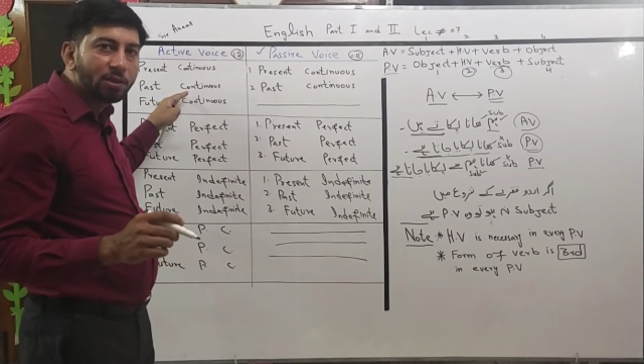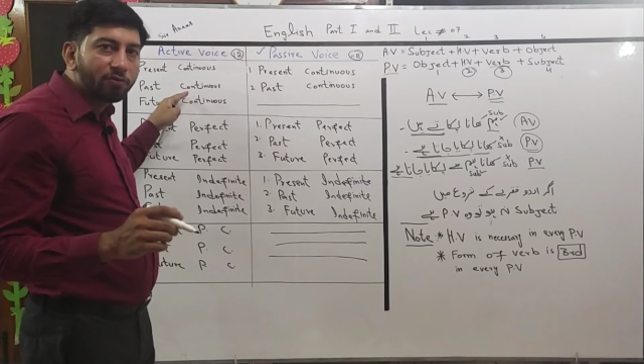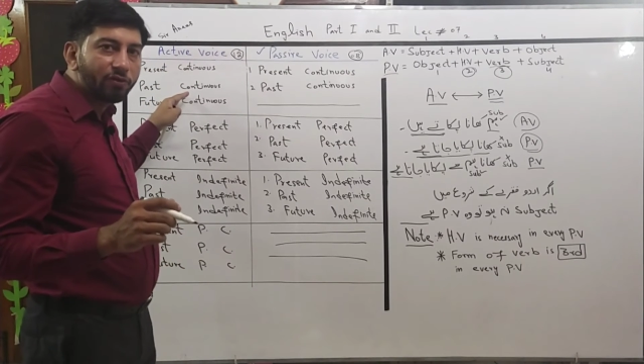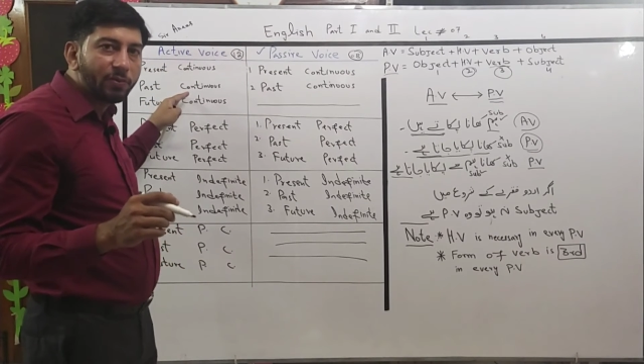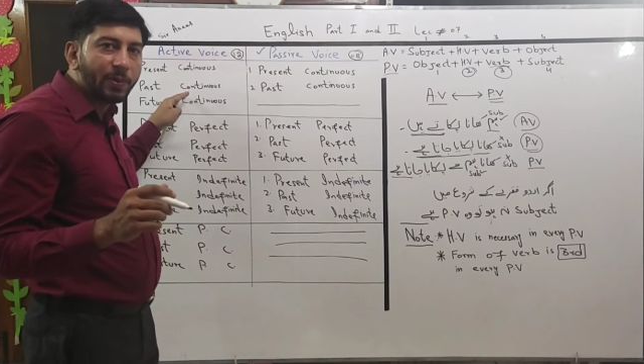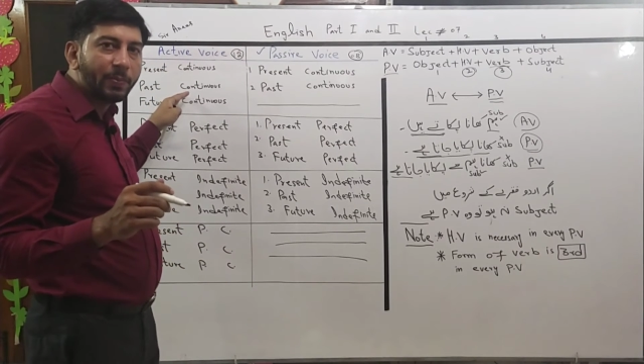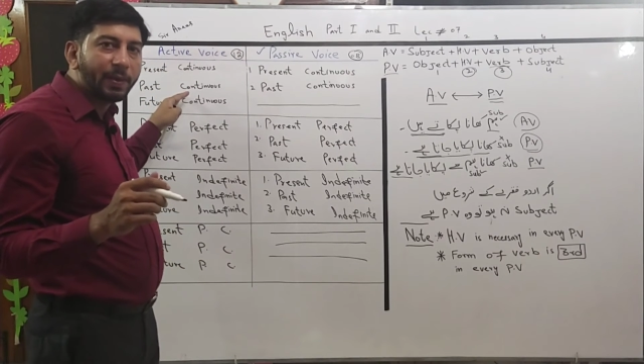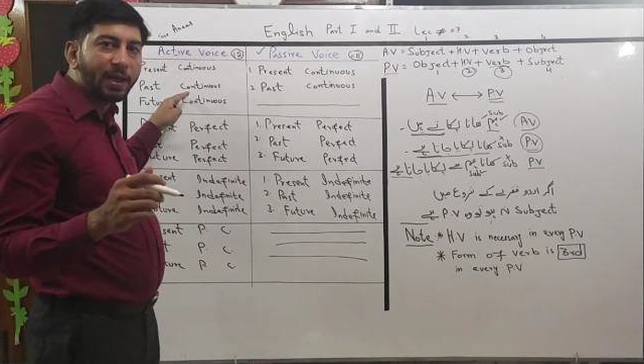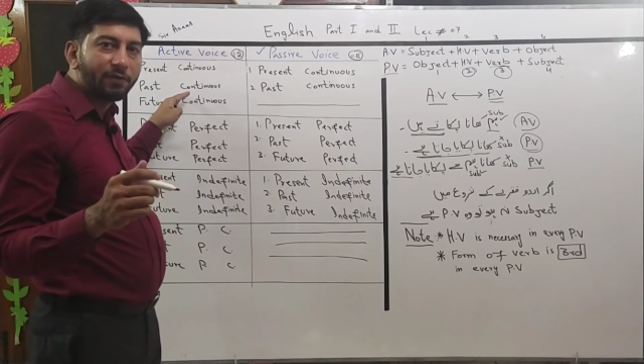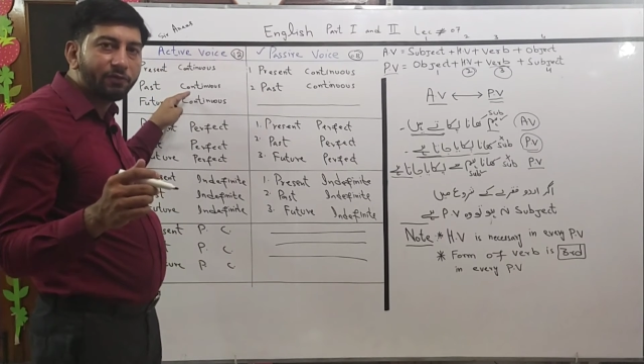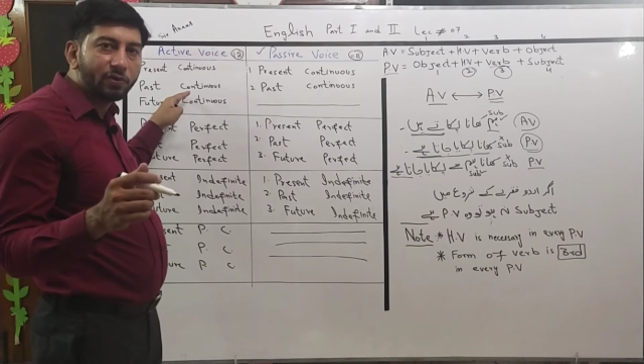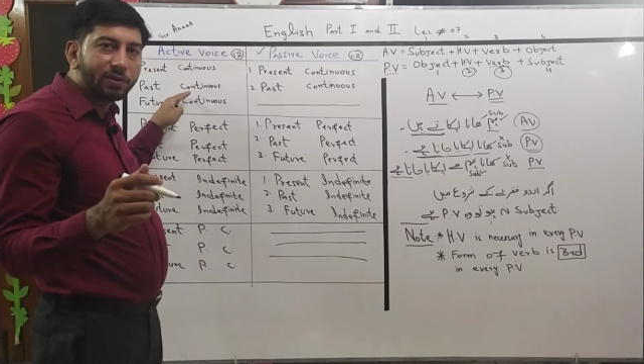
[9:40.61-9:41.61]
we people
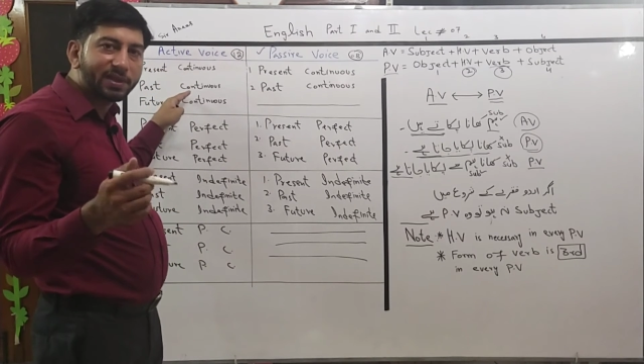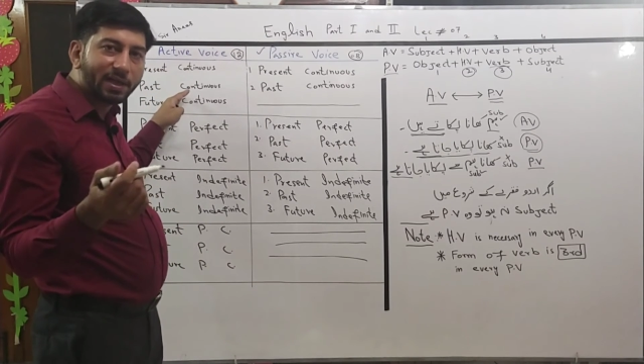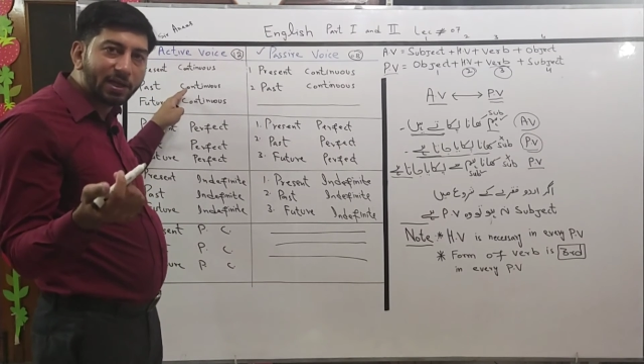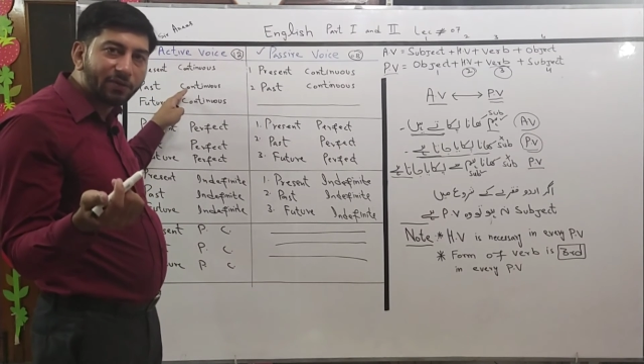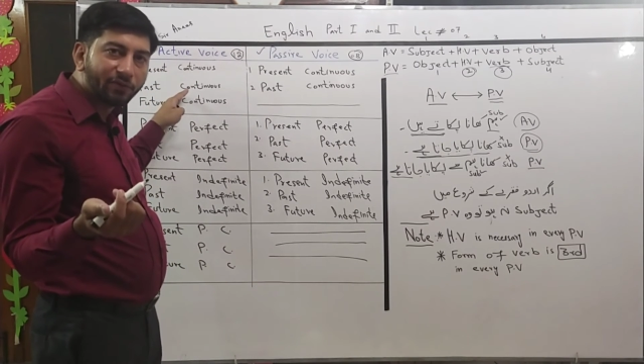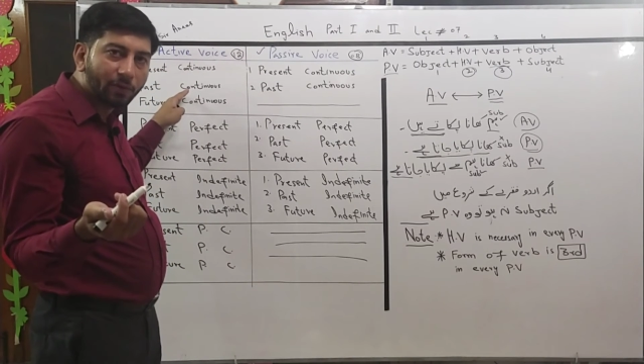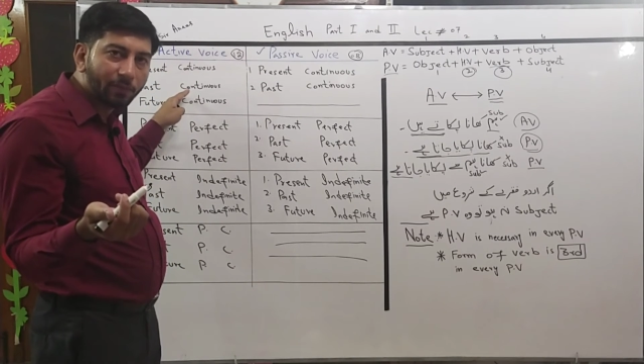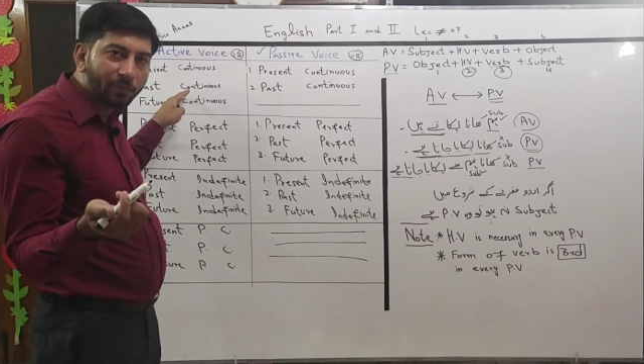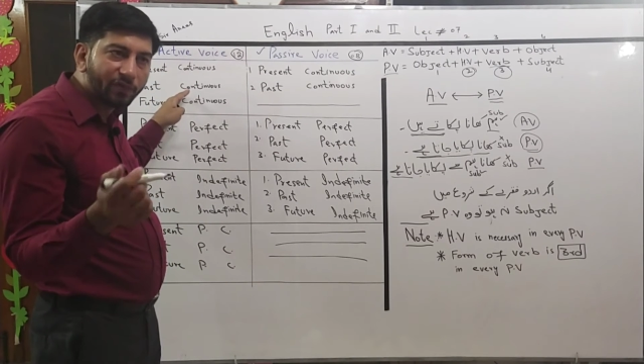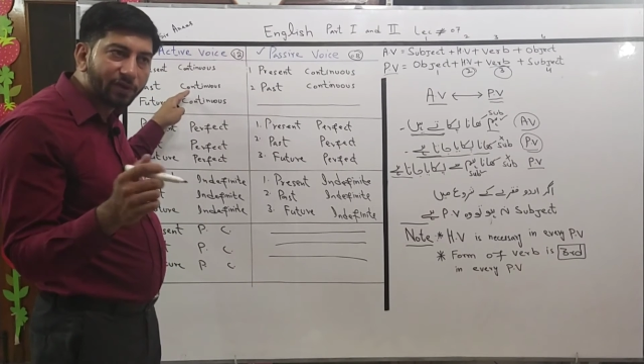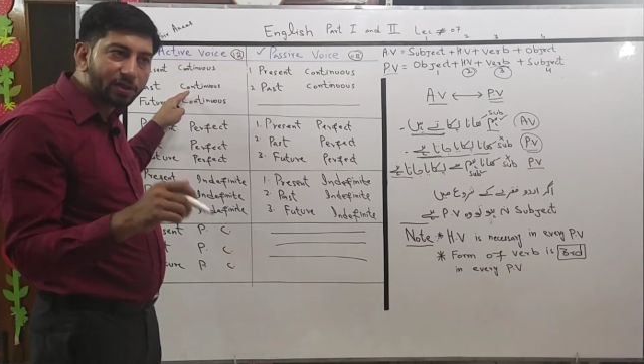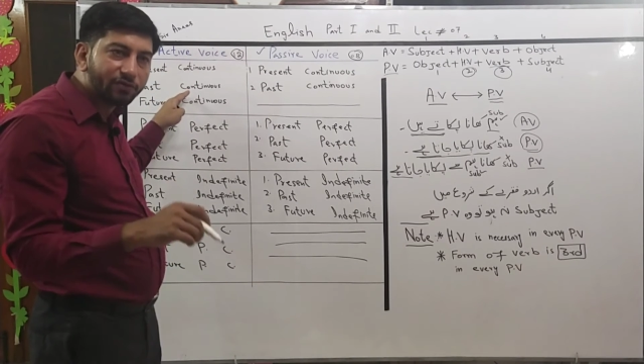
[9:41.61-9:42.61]
have used gerund
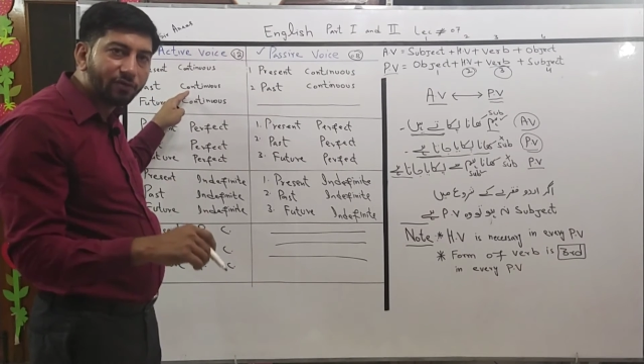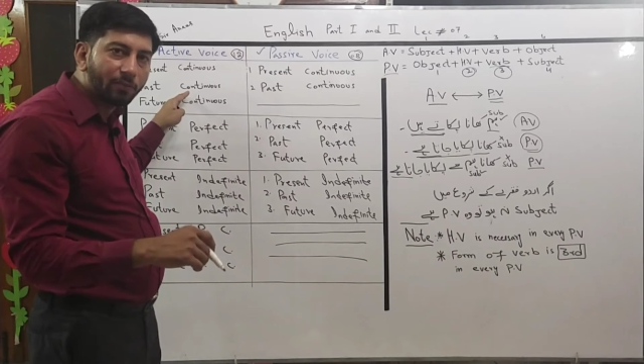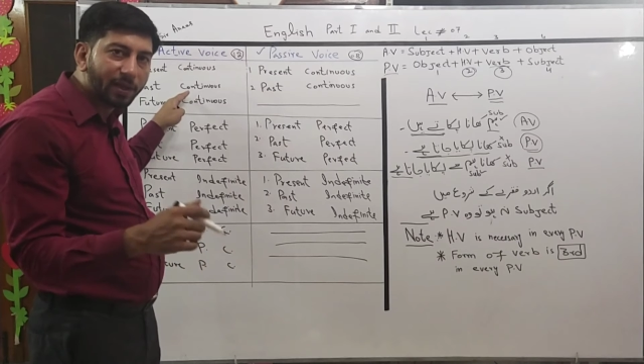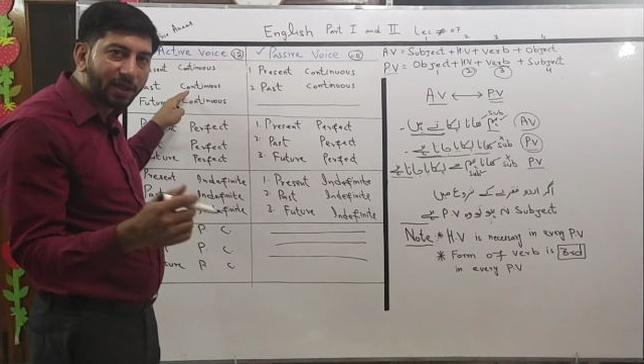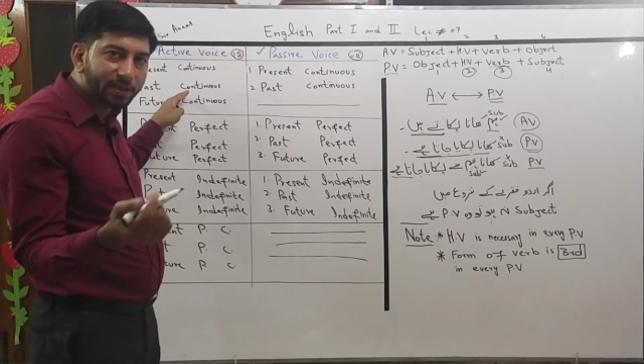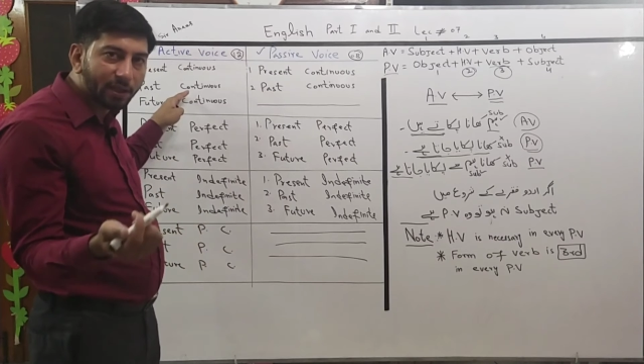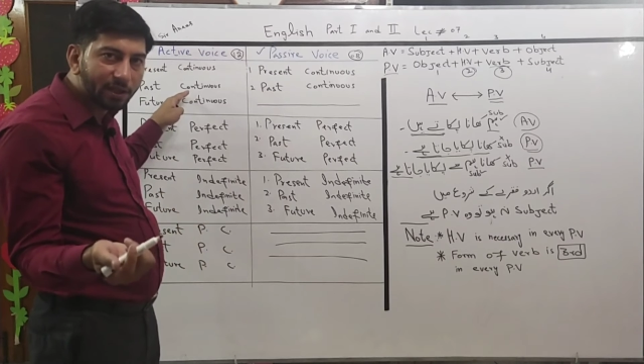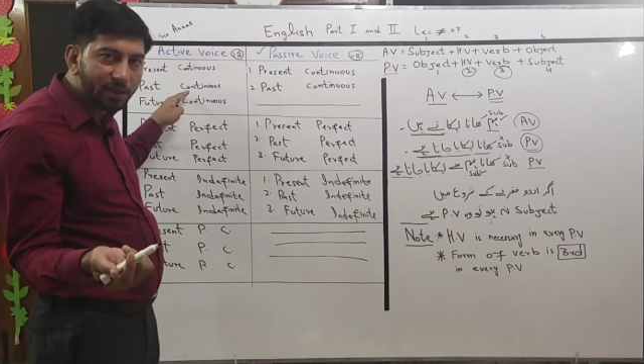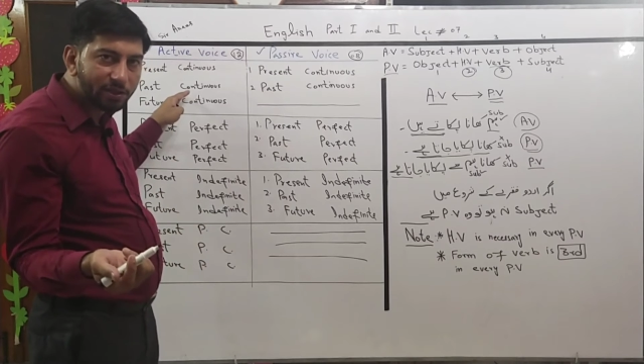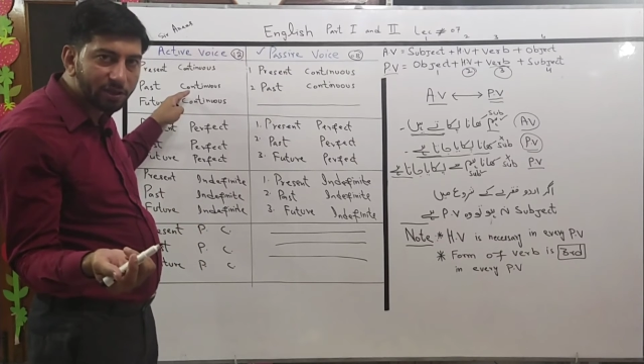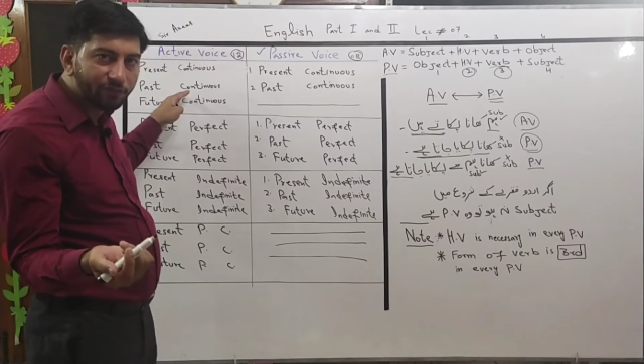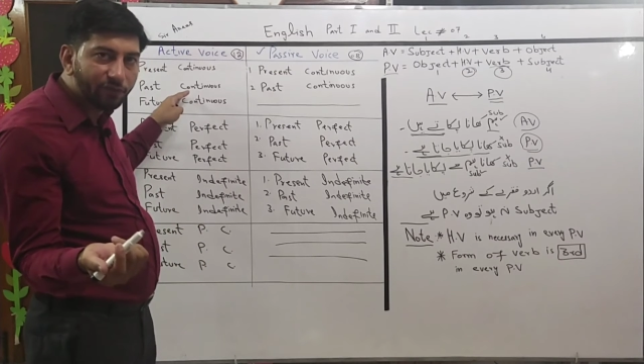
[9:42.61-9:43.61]
form, first form plus
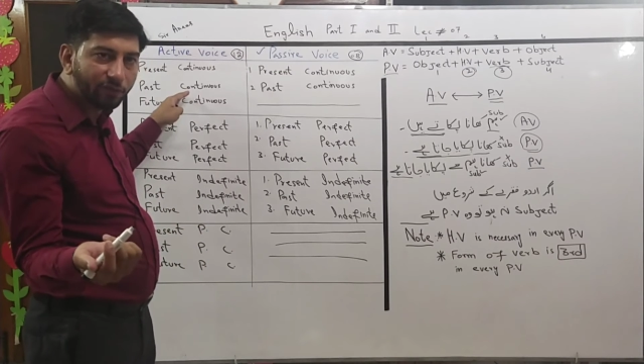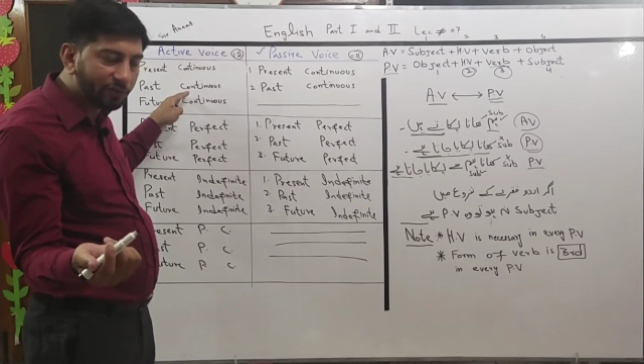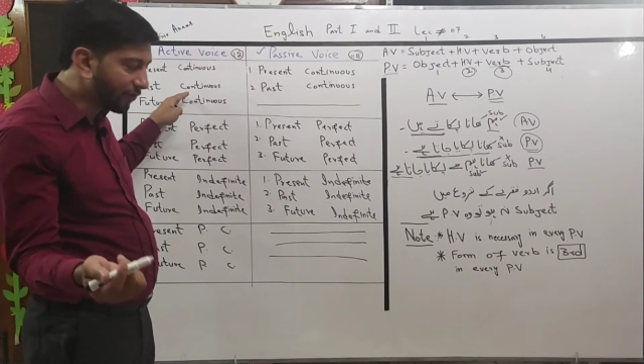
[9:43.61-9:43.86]
ing, fourth